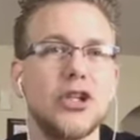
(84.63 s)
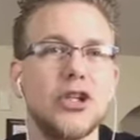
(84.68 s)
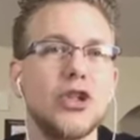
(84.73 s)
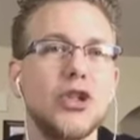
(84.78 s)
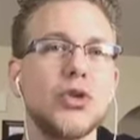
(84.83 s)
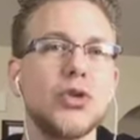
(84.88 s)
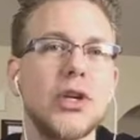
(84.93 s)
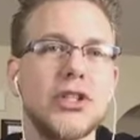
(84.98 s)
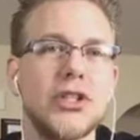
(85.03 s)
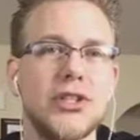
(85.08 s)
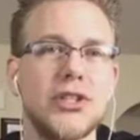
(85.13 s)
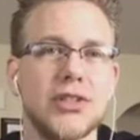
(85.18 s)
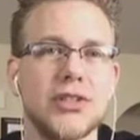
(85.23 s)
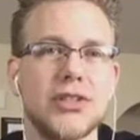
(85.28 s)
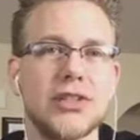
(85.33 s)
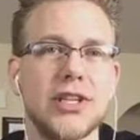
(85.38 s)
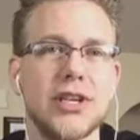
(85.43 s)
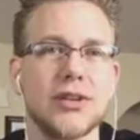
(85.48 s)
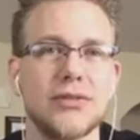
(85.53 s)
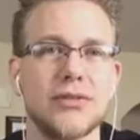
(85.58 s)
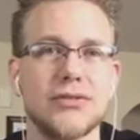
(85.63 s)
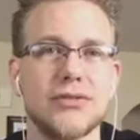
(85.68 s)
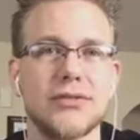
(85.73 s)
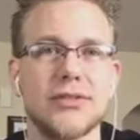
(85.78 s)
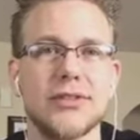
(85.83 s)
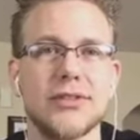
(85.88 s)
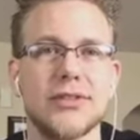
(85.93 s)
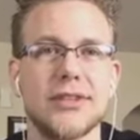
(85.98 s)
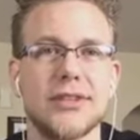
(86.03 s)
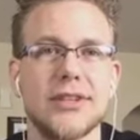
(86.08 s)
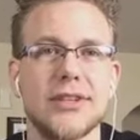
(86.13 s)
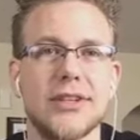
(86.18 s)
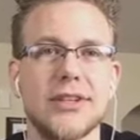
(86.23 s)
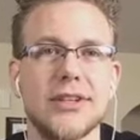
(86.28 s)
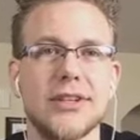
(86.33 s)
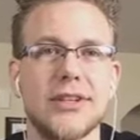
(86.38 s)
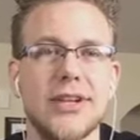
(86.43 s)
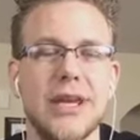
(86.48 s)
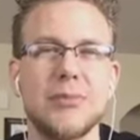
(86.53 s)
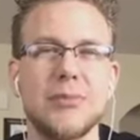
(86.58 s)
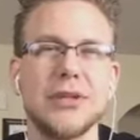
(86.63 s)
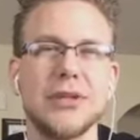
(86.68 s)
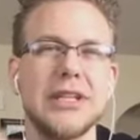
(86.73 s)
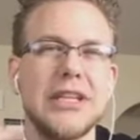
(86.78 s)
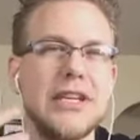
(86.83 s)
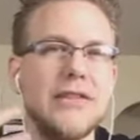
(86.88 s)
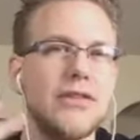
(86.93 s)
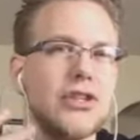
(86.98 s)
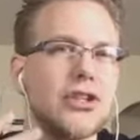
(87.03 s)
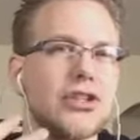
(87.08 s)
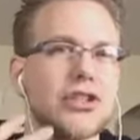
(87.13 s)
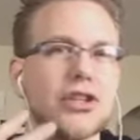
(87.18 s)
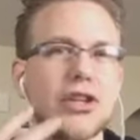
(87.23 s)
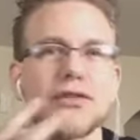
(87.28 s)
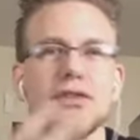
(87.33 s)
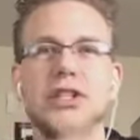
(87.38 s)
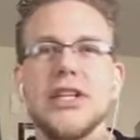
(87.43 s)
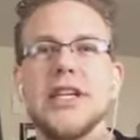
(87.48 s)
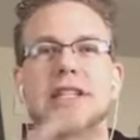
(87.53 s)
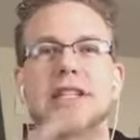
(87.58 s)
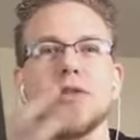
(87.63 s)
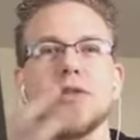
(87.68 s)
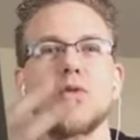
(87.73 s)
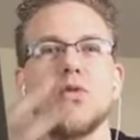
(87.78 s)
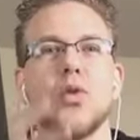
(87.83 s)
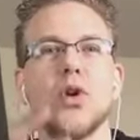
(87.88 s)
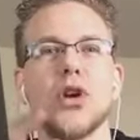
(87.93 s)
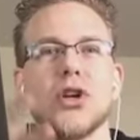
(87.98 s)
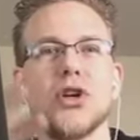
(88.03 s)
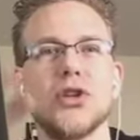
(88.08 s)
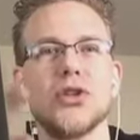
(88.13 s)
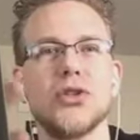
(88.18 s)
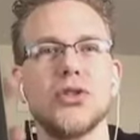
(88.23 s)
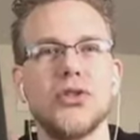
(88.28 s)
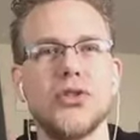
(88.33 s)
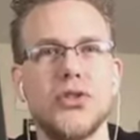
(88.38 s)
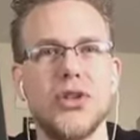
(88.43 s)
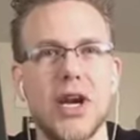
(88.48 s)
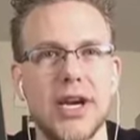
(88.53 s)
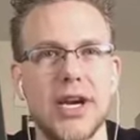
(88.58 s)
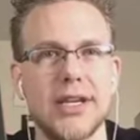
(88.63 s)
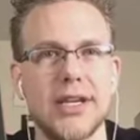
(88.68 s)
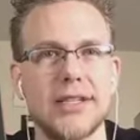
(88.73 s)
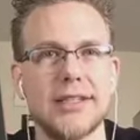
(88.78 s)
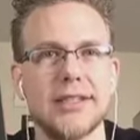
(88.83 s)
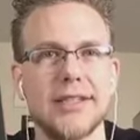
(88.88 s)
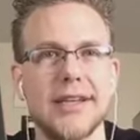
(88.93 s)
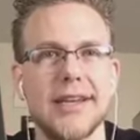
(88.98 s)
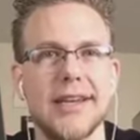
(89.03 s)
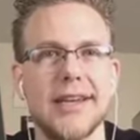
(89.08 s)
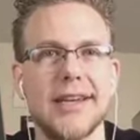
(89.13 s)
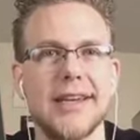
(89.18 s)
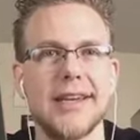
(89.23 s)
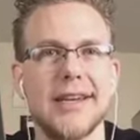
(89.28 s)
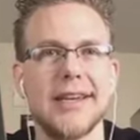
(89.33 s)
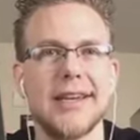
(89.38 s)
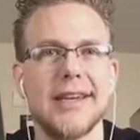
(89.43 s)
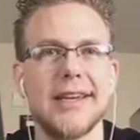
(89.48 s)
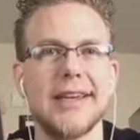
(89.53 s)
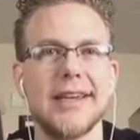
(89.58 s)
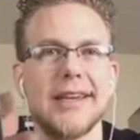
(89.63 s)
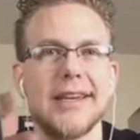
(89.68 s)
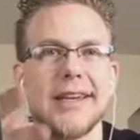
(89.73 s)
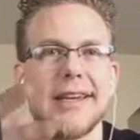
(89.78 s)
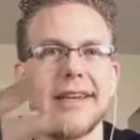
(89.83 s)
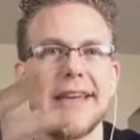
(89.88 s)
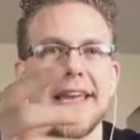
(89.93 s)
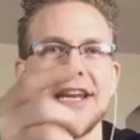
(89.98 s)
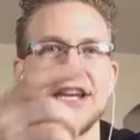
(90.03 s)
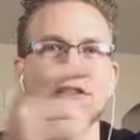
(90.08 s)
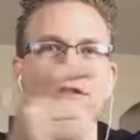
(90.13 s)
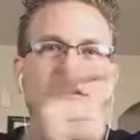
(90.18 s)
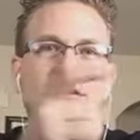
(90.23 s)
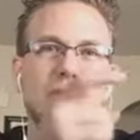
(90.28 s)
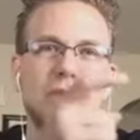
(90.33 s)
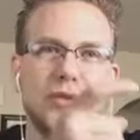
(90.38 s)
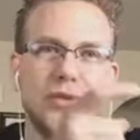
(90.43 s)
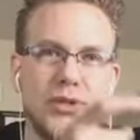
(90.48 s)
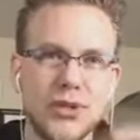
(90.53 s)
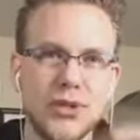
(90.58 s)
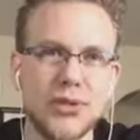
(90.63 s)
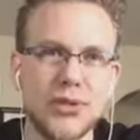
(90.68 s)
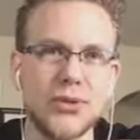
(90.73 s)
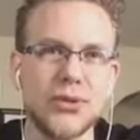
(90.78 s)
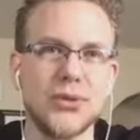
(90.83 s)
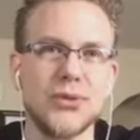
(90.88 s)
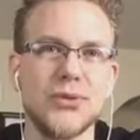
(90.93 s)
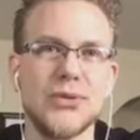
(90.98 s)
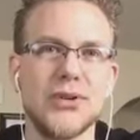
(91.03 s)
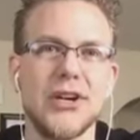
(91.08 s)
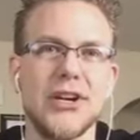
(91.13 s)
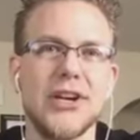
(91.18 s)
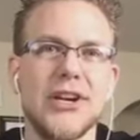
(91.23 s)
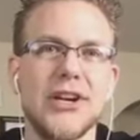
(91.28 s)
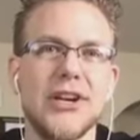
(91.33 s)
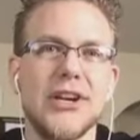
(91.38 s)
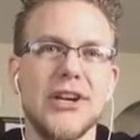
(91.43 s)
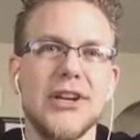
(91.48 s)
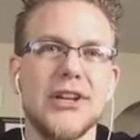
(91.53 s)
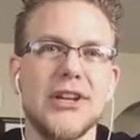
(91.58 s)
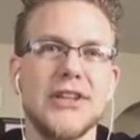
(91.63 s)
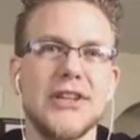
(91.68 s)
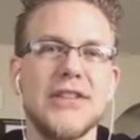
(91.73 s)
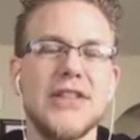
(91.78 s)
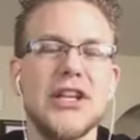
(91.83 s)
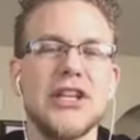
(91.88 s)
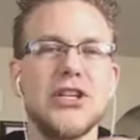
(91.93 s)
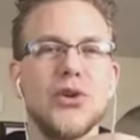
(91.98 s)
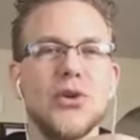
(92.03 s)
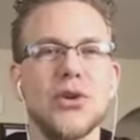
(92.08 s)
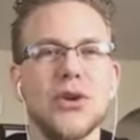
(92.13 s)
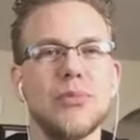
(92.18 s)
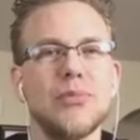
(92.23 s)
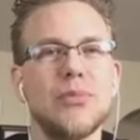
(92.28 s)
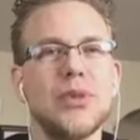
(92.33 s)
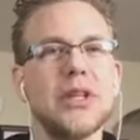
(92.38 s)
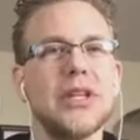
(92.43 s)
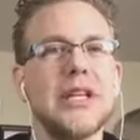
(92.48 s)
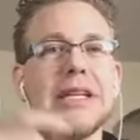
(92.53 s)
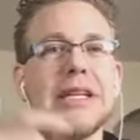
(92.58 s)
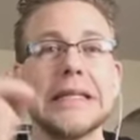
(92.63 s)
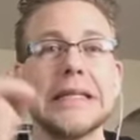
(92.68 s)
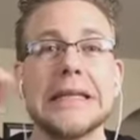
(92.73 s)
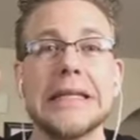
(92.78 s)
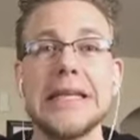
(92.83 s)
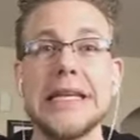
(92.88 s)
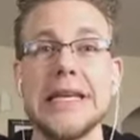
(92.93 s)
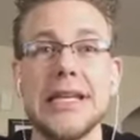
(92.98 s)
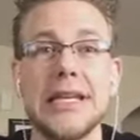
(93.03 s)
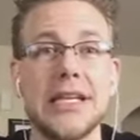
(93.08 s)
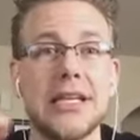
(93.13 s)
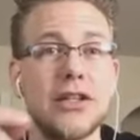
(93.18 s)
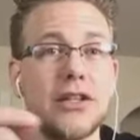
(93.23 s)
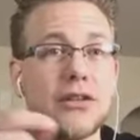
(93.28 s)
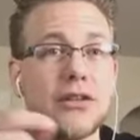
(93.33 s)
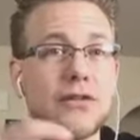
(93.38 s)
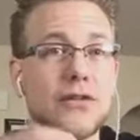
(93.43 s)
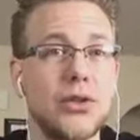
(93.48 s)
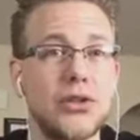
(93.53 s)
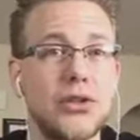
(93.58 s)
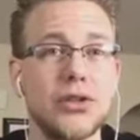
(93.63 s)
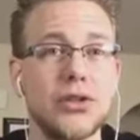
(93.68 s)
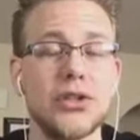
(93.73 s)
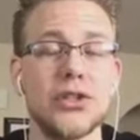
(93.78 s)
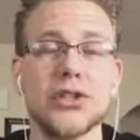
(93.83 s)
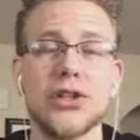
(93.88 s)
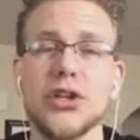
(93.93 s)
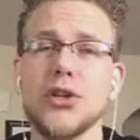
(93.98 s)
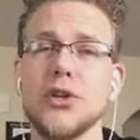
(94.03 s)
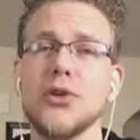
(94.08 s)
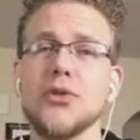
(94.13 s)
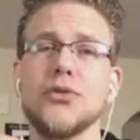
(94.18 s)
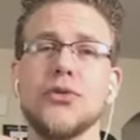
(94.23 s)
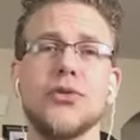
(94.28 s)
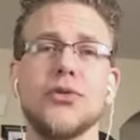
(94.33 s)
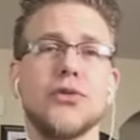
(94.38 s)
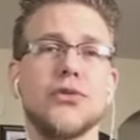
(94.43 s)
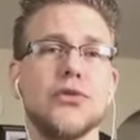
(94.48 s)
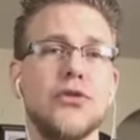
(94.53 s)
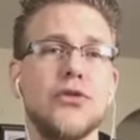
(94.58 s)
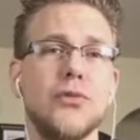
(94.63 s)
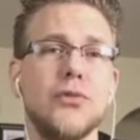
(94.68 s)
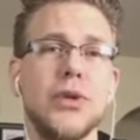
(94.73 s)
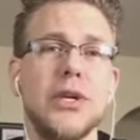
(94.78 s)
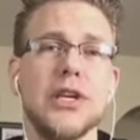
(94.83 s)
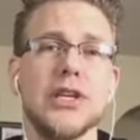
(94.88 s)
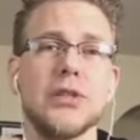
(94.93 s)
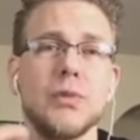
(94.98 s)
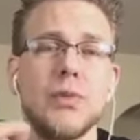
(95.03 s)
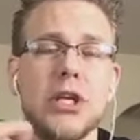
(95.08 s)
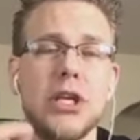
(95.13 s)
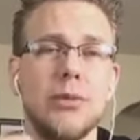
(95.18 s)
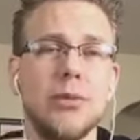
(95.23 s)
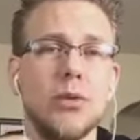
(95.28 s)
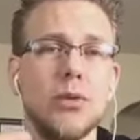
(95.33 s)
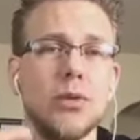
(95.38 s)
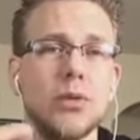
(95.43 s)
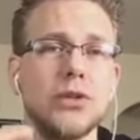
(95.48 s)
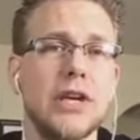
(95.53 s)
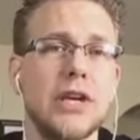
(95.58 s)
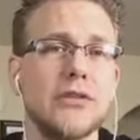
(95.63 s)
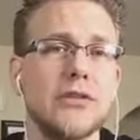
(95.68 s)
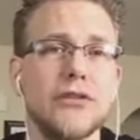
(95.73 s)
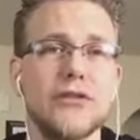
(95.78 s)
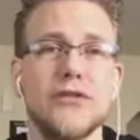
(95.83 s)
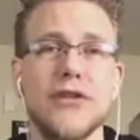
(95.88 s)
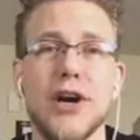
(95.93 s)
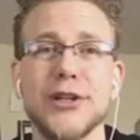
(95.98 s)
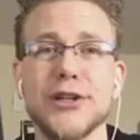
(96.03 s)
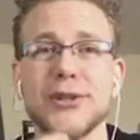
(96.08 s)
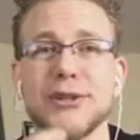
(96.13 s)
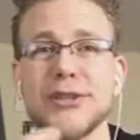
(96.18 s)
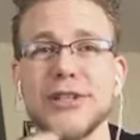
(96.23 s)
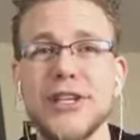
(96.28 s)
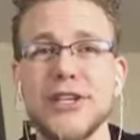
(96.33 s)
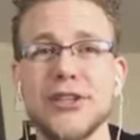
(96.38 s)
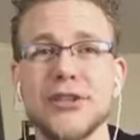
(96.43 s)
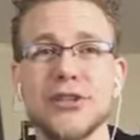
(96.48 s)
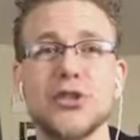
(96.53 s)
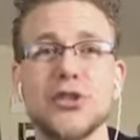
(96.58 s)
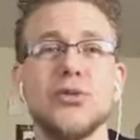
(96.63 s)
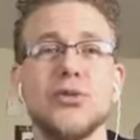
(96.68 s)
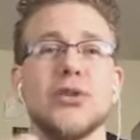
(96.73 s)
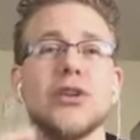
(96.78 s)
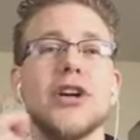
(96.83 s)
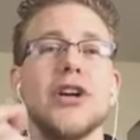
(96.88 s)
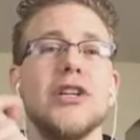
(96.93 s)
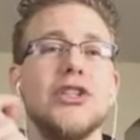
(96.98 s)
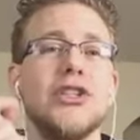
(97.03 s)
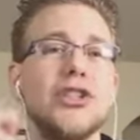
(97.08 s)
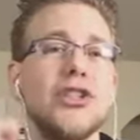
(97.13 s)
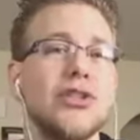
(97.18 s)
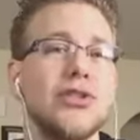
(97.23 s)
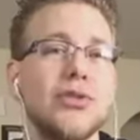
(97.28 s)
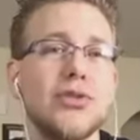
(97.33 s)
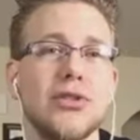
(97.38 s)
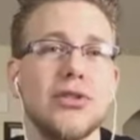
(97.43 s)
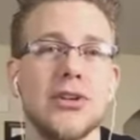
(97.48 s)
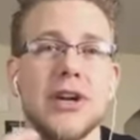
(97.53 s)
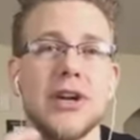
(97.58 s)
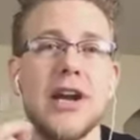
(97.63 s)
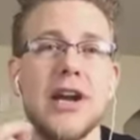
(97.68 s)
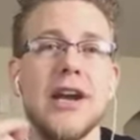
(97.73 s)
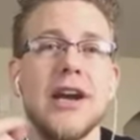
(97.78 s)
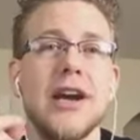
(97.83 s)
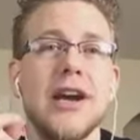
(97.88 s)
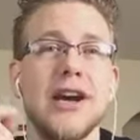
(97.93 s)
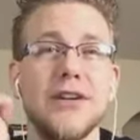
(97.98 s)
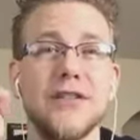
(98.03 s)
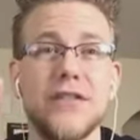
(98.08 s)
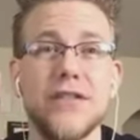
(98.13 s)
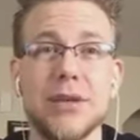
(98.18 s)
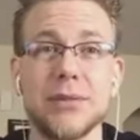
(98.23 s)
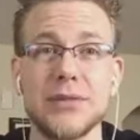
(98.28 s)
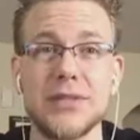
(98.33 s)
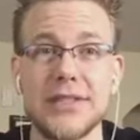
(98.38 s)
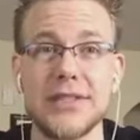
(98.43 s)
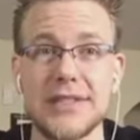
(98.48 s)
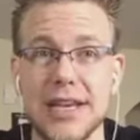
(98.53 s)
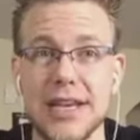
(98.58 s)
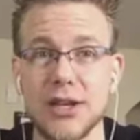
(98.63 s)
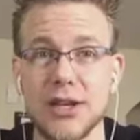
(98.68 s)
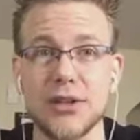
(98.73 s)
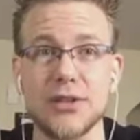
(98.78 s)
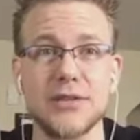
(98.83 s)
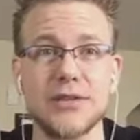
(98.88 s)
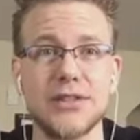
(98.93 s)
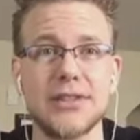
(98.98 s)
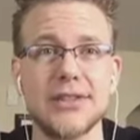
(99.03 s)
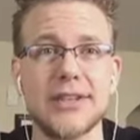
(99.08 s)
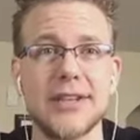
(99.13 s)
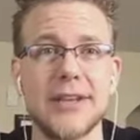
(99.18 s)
trust yourself and believe in yourself to get the work done. And if you do, then your ability to lead in the future is going to go through the roof because people will never follow leaders who are unsure of themselves.